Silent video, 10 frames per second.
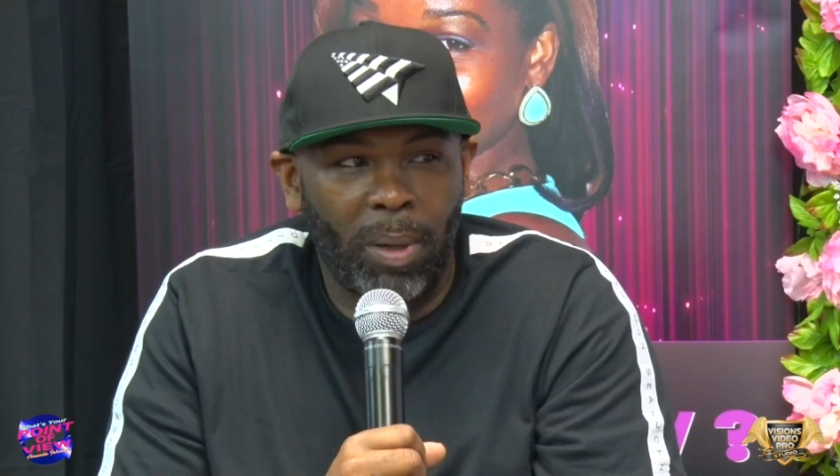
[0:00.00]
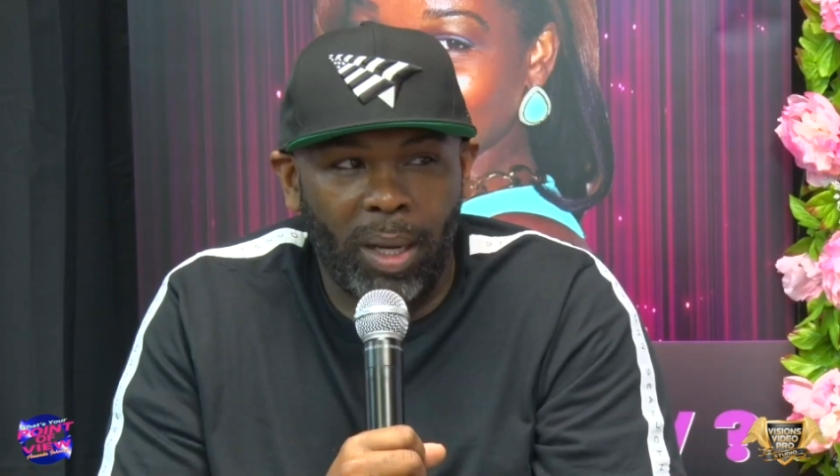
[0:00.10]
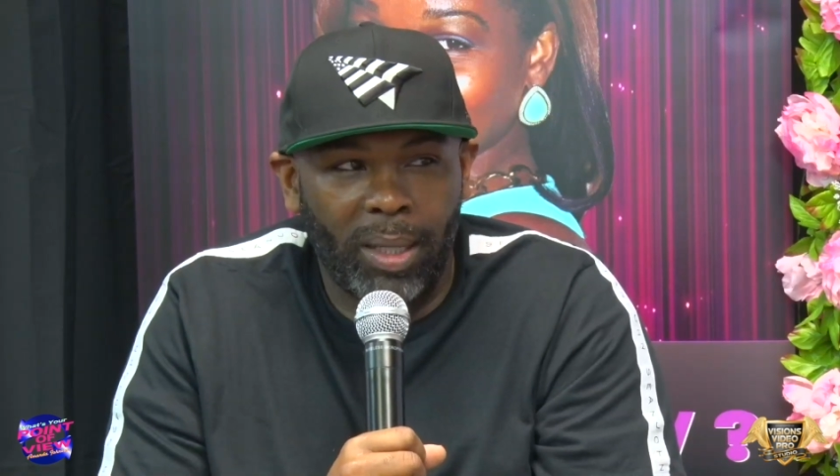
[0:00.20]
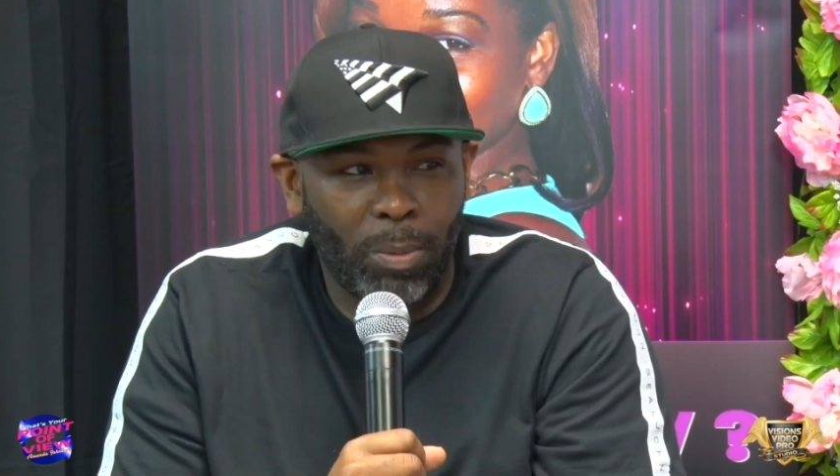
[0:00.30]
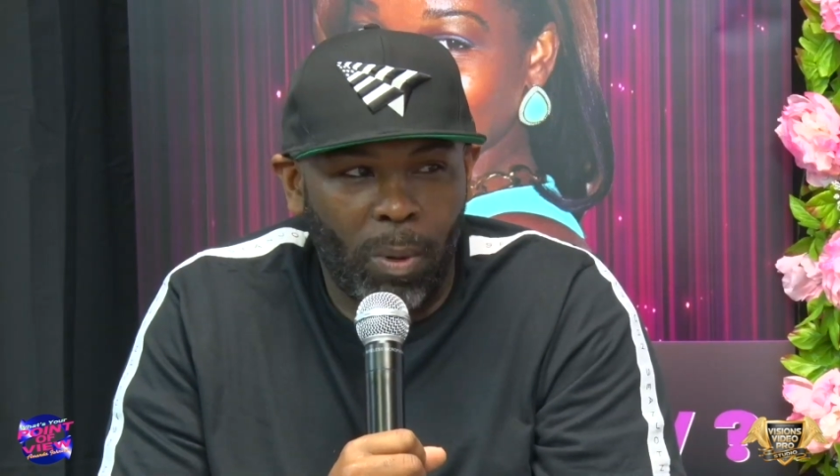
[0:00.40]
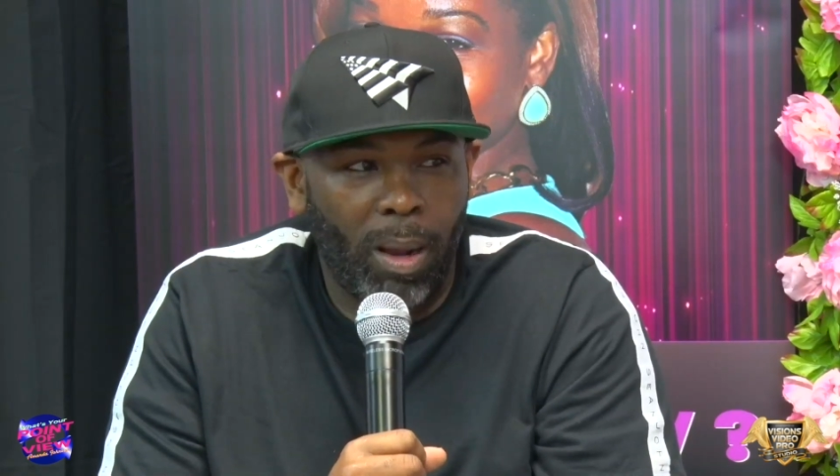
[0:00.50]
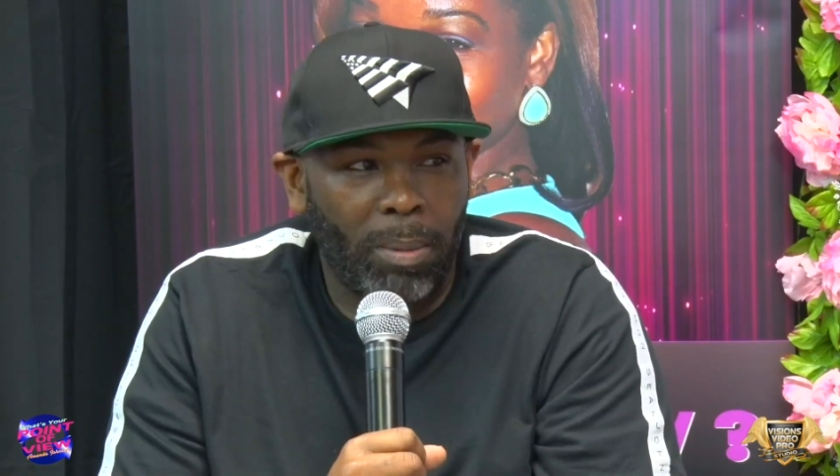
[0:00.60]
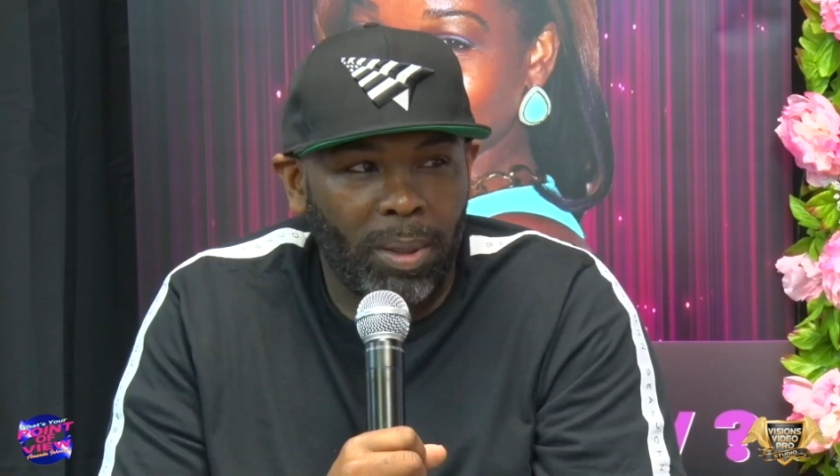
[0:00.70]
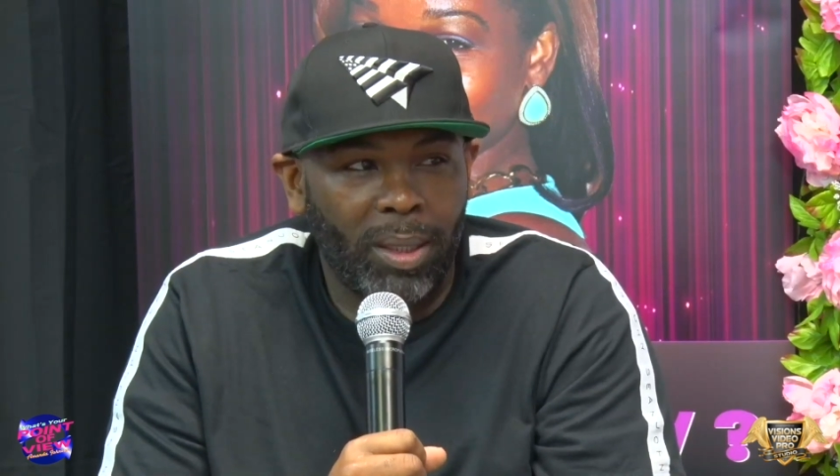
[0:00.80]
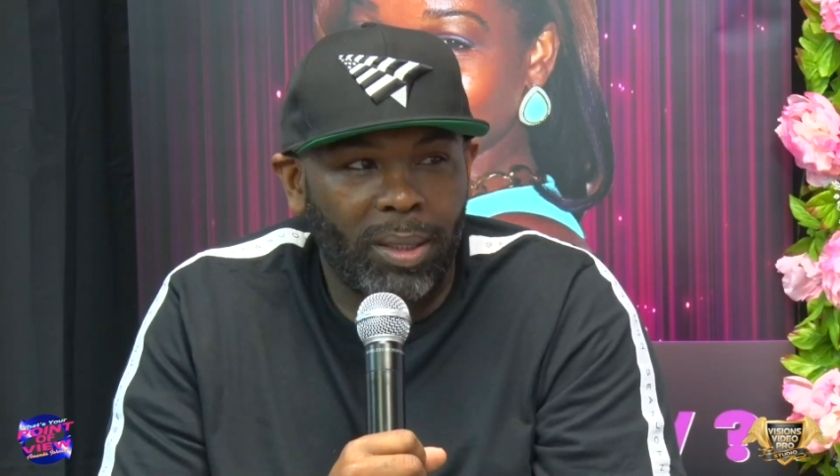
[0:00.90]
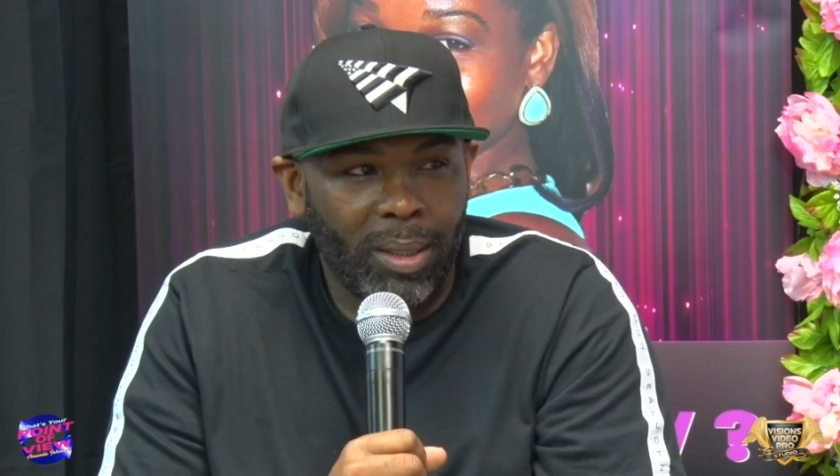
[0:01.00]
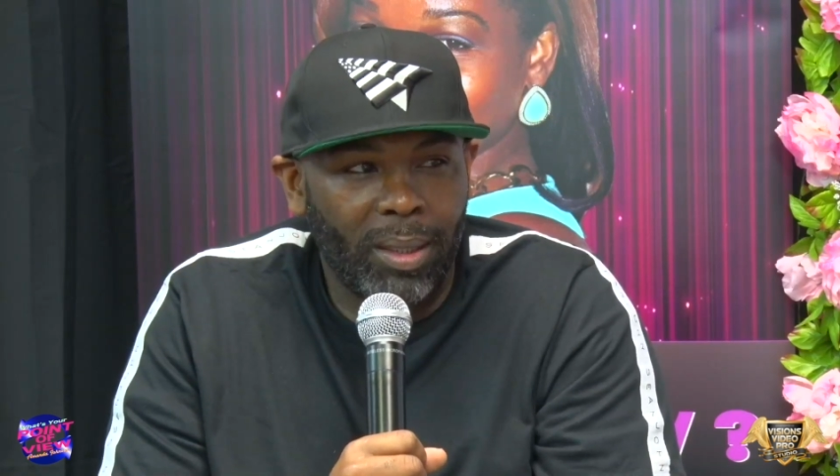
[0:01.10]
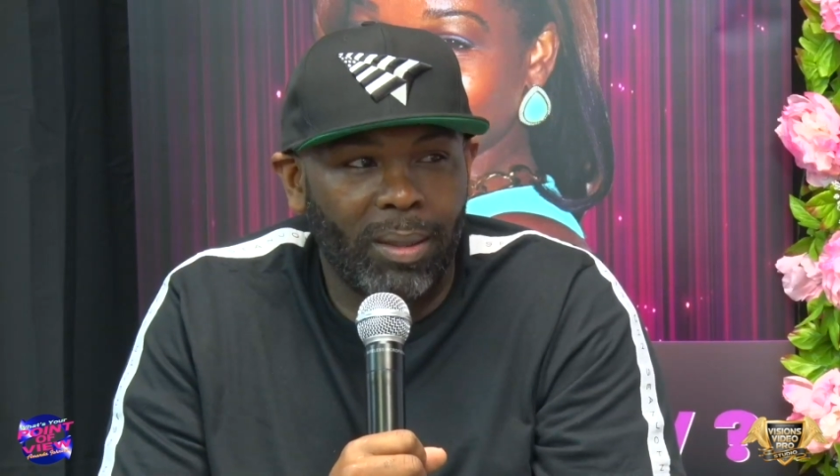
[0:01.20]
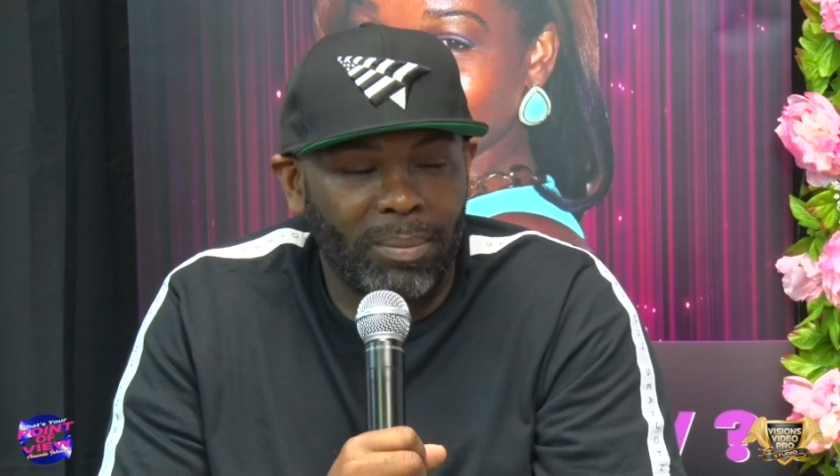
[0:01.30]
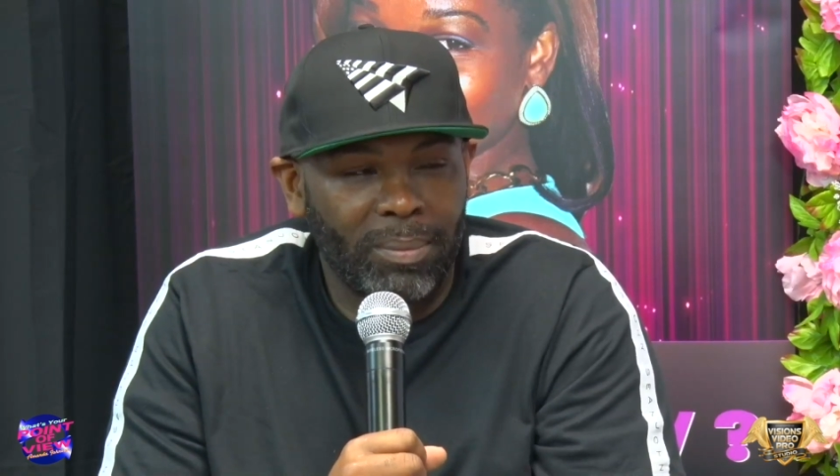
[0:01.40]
place probably. Yeah.